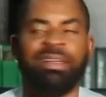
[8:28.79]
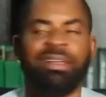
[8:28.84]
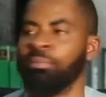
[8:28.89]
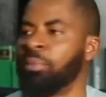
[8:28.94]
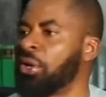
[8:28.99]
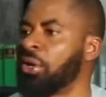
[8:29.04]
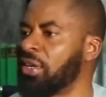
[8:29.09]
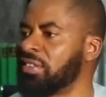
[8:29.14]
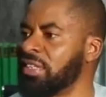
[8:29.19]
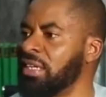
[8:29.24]

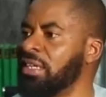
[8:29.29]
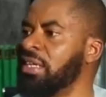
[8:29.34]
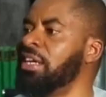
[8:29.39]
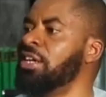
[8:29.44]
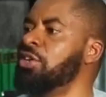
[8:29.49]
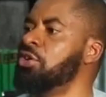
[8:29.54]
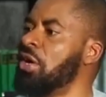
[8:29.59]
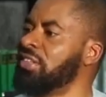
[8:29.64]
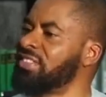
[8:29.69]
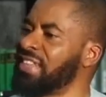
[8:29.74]
Because
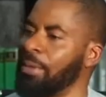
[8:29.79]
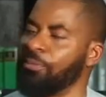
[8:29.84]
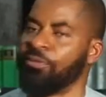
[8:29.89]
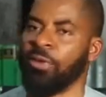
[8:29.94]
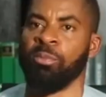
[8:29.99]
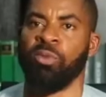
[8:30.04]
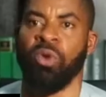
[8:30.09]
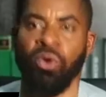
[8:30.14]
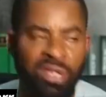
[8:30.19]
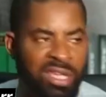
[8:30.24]
he knows I'm
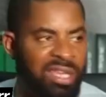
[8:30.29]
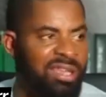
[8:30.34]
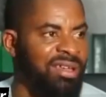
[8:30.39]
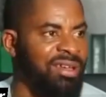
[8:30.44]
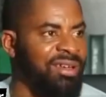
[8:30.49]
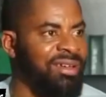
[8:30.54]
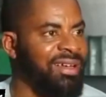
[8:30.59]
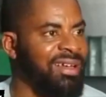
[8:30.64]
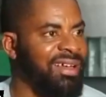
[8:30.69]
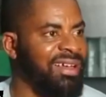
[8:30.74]
from
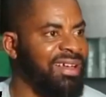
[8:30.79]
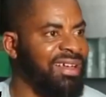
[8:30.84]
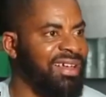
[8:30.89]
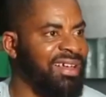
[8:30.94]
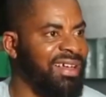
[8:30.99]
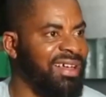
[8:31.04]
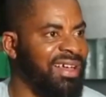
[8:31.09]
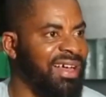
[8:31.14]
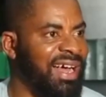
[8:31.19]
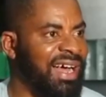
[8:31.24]
Kogi.
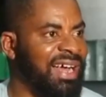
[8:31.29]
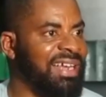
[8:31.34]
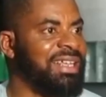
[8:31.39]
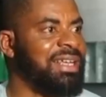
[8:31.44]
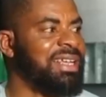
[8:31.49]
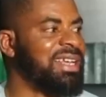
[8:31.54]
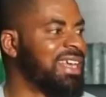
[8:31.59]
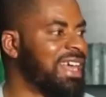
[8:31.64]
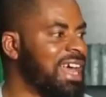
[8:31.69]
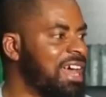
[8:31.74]
And
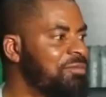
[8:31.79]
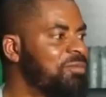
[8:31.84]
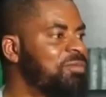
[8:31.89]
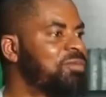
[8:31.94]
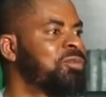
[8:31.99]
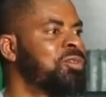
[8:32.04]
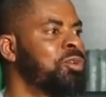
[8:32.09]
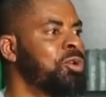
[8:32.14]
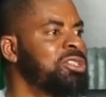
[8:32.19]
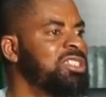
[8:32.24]
he gave
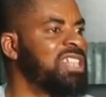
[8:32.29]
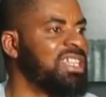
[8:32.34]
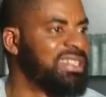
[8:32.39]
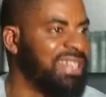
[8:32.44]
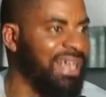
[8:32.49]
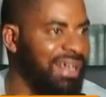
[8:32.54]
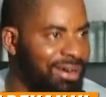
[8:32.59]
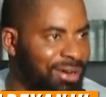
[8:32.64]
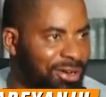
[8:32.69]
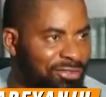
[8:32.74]
full
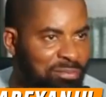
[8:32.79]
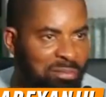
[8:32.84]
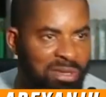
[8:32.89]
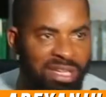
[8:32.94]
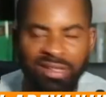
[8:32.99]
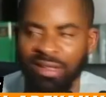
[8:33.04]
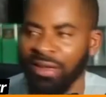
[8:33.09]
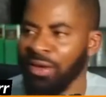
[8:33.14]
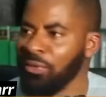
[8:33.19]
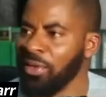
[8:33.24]
detail of
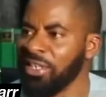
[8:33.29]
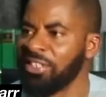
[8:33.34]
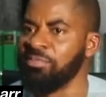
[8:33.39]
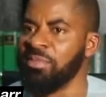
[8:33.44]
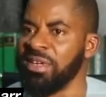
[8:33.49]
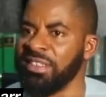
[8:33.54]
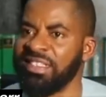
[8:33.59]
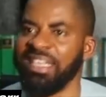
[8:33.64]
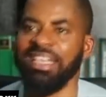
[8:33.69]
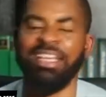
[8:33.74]
me, which
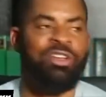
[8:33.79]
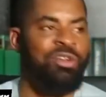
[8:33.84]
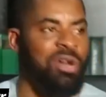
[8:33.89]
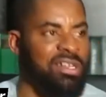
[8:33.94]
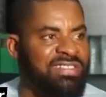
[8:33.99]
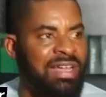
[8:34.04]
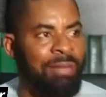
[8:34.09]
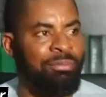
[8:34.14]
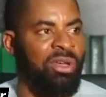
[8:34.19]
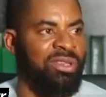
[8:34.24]
means he
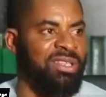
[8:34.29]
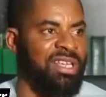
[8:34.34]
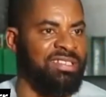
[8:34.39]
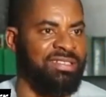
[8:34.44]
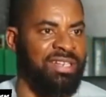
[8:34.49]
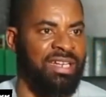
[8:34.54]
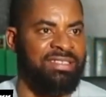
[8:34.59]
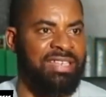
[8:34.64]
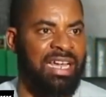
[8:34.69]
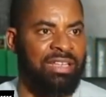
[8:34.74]
knows I'm not a
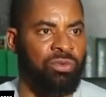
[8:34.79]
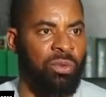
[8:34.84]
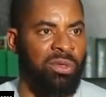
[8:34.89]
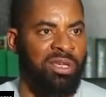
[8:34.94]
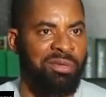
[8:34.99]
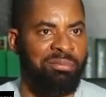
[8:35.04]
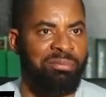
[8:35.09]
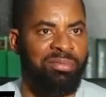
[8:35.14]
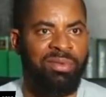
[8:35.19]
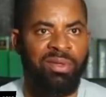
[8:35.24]
stranger to
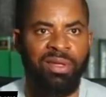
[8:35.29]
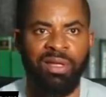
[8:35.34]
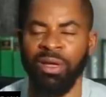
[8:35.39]
him.